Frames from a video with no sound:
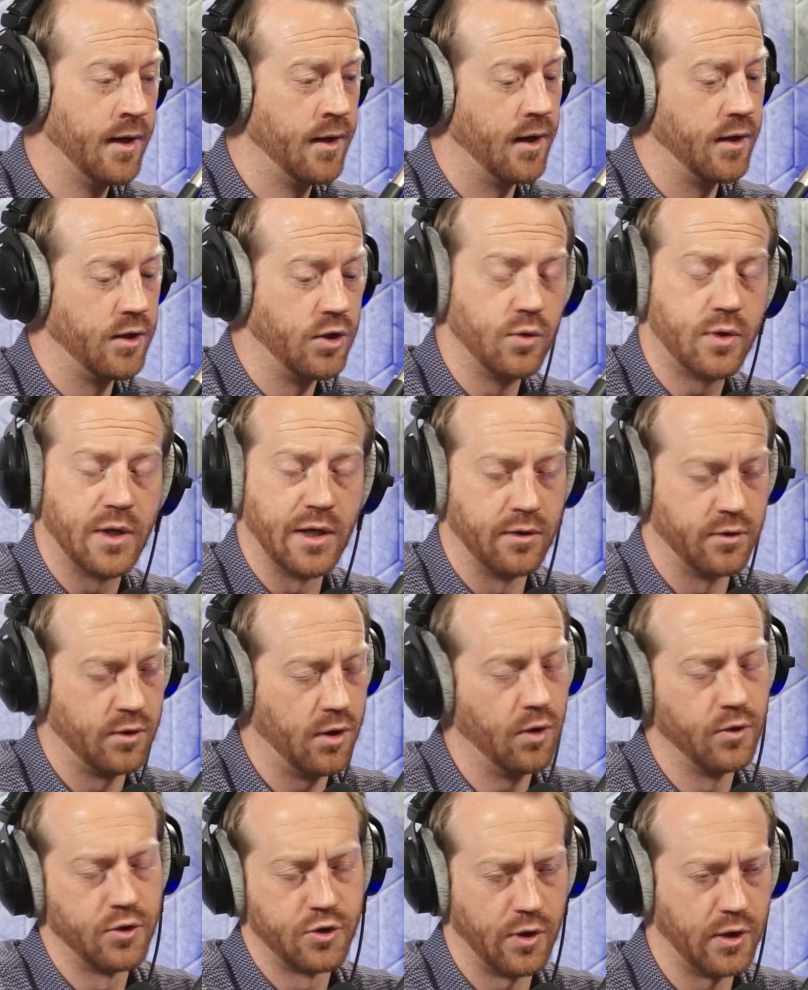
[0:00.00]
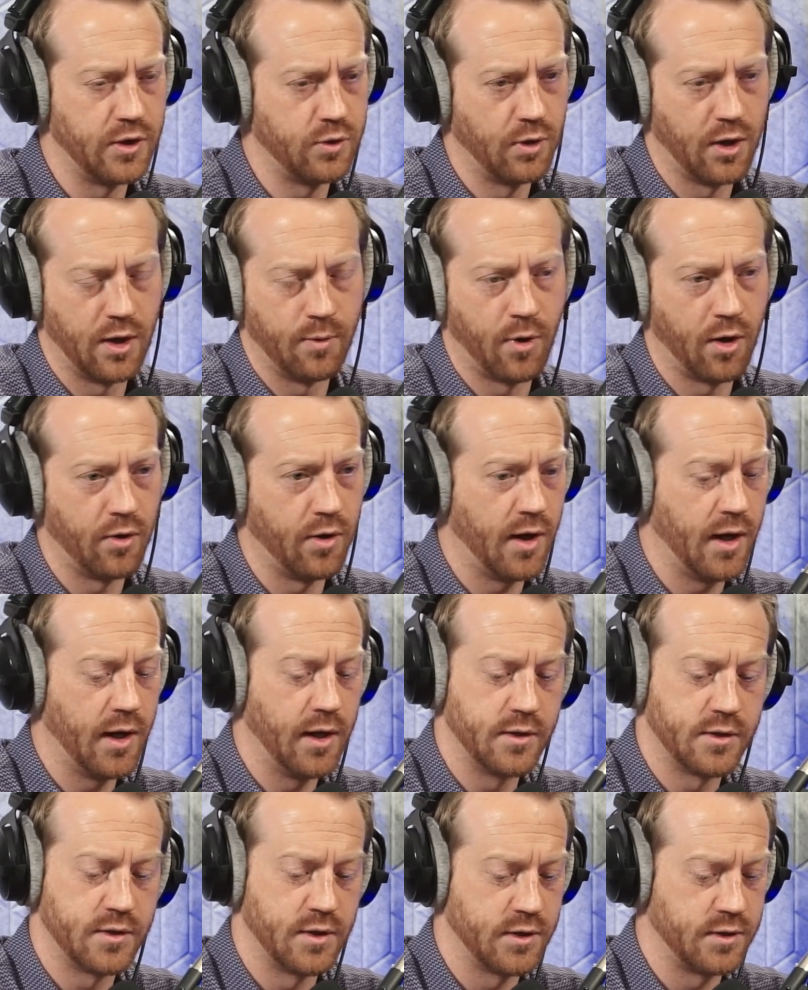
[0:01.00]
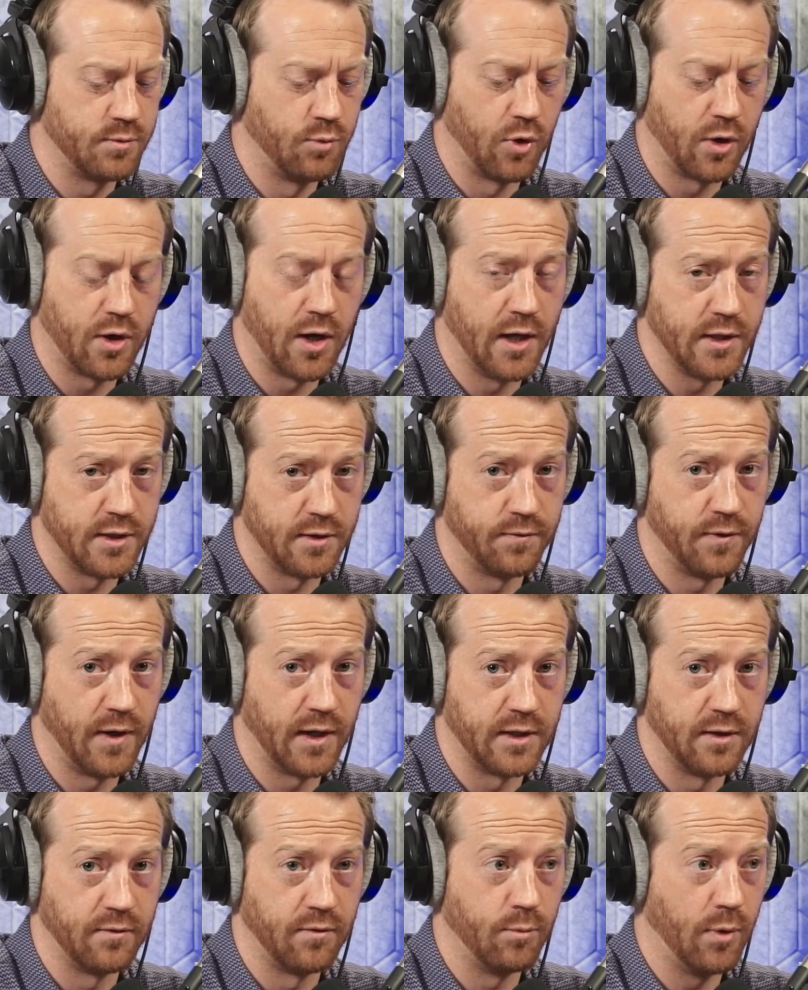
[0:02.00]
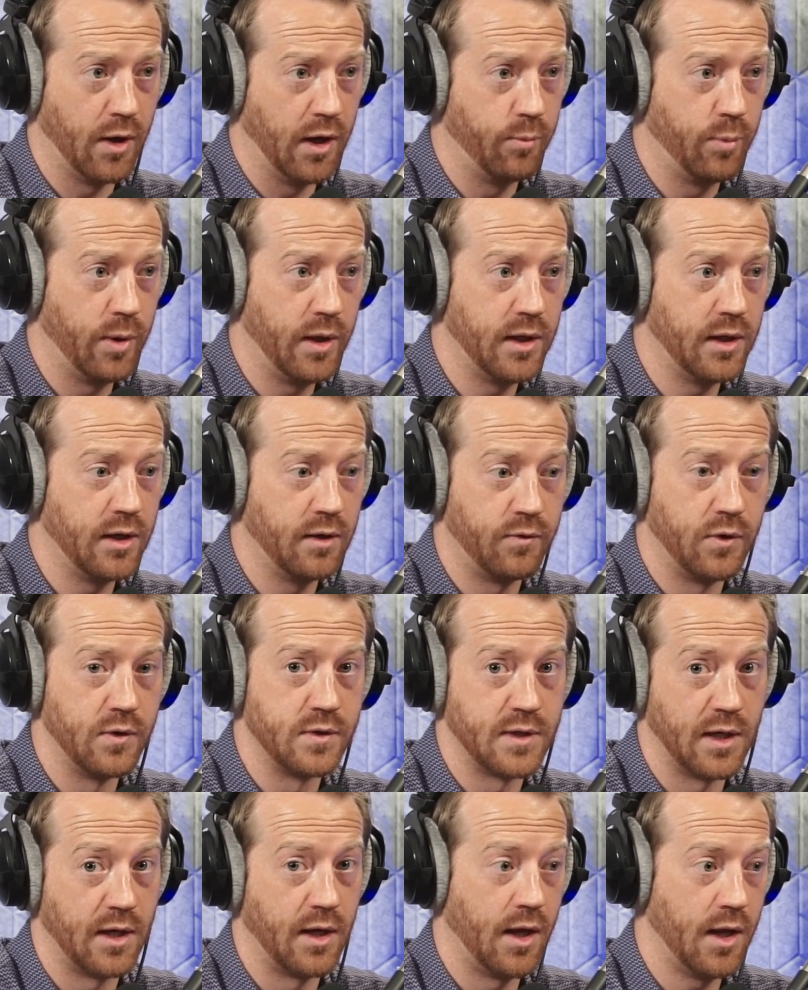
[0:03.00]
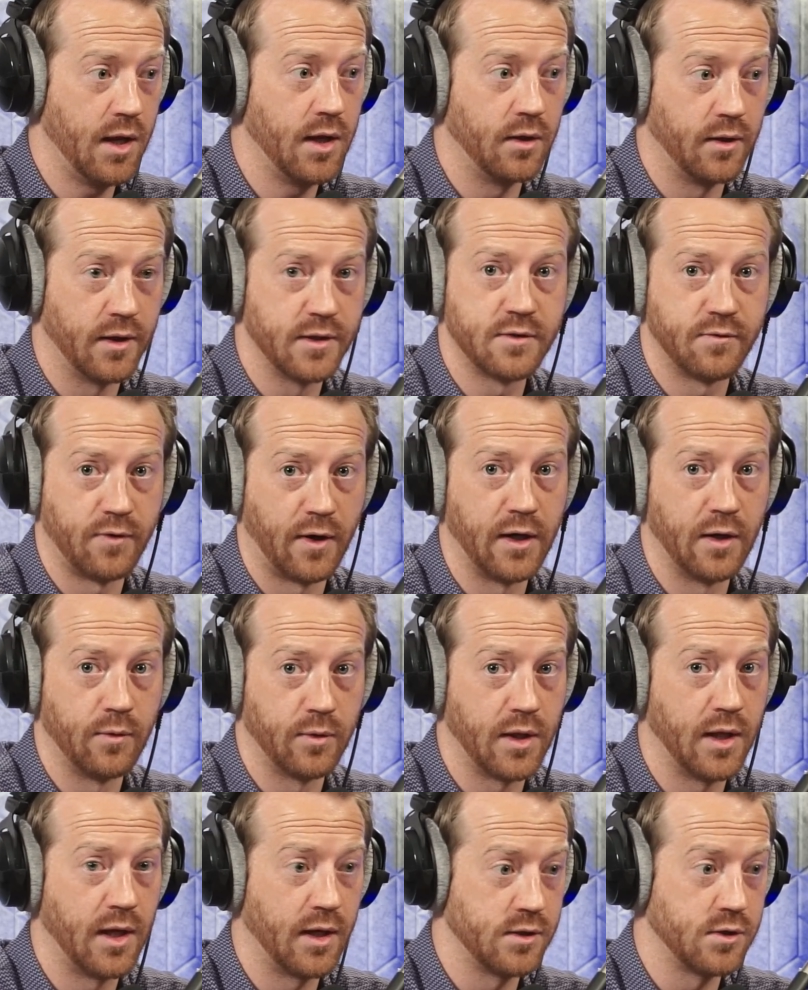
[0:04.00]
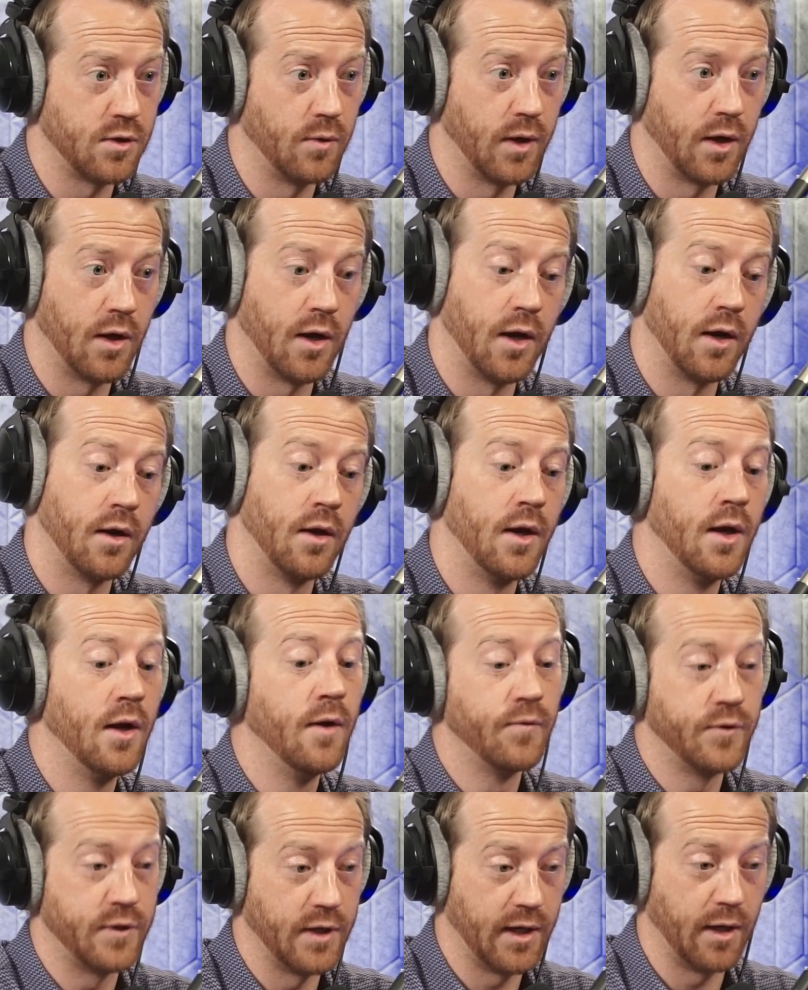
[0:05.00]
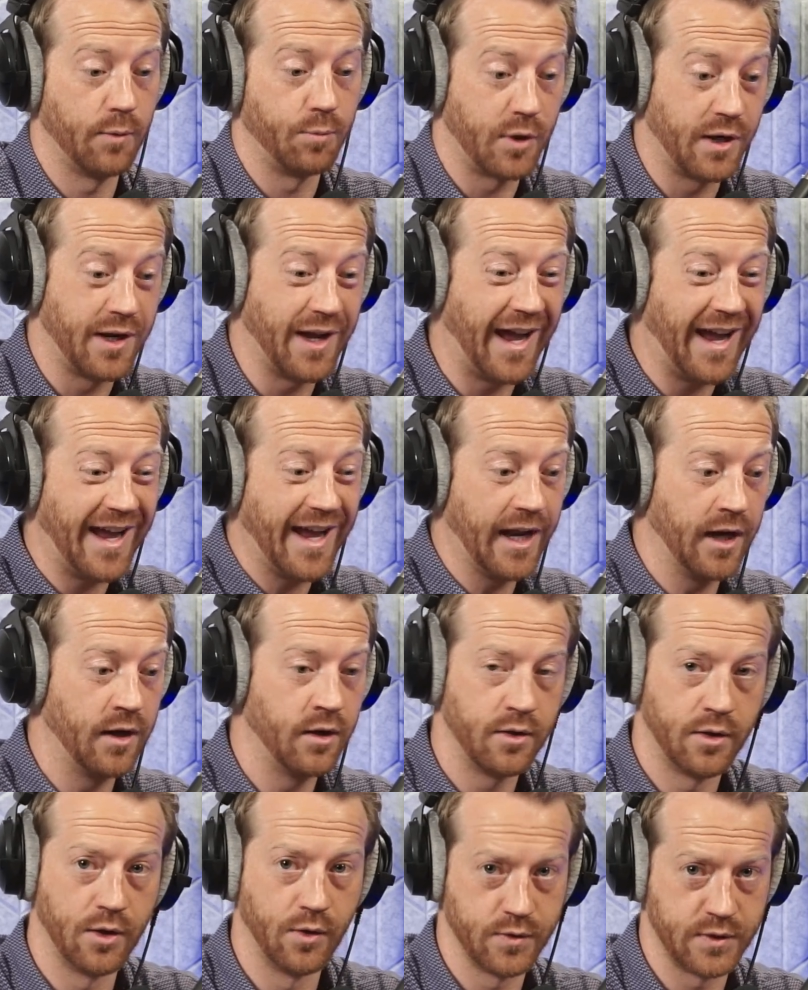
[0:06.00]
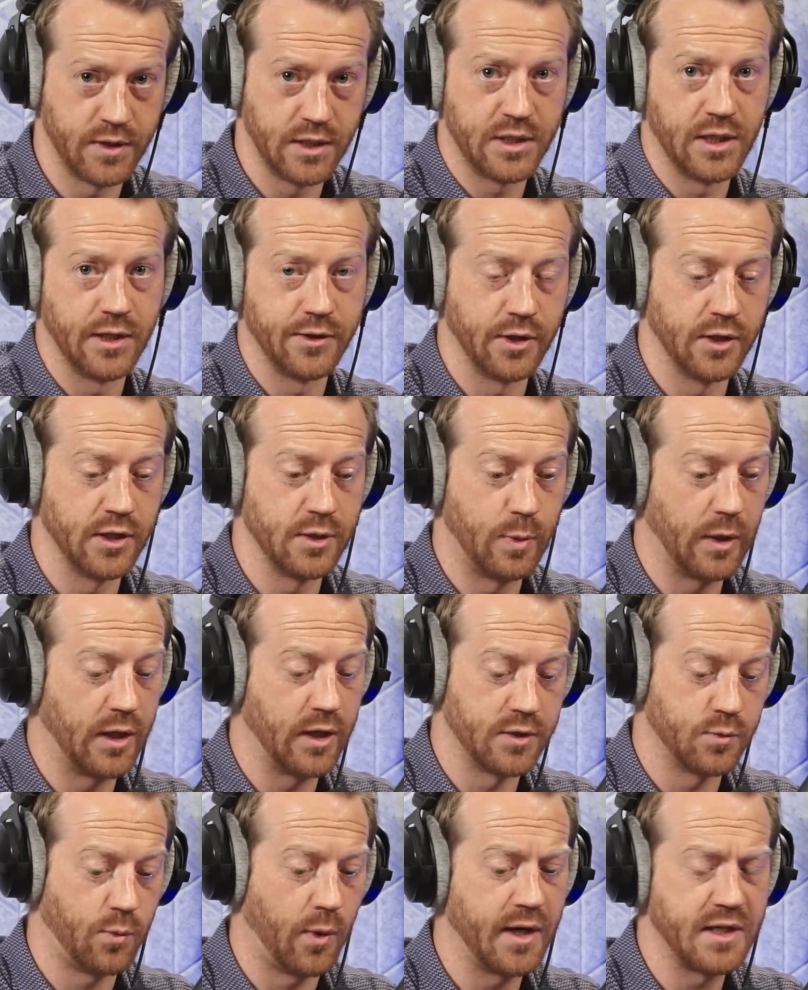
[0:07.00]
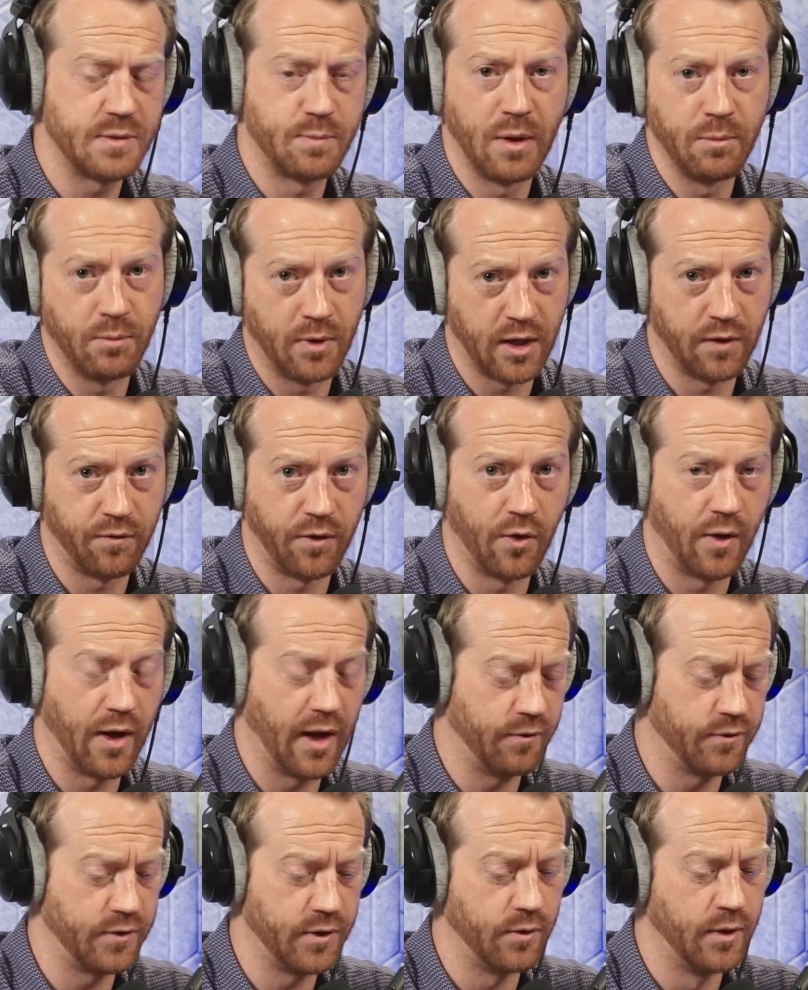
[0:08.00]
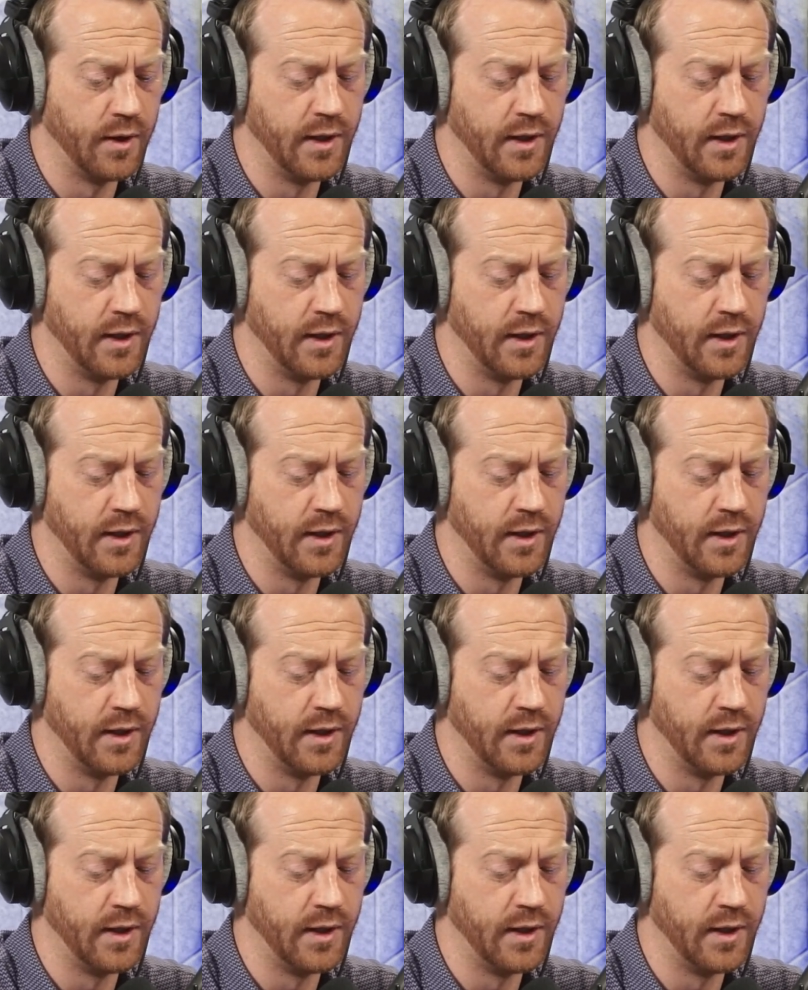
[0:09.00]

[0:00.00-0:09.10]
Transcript: You can go straight to an MRI. It's just more cost effective, in my opinion, if you say, hey, let's find out what the heck is going on to help guide those decisions, because why spend money if you don't have to?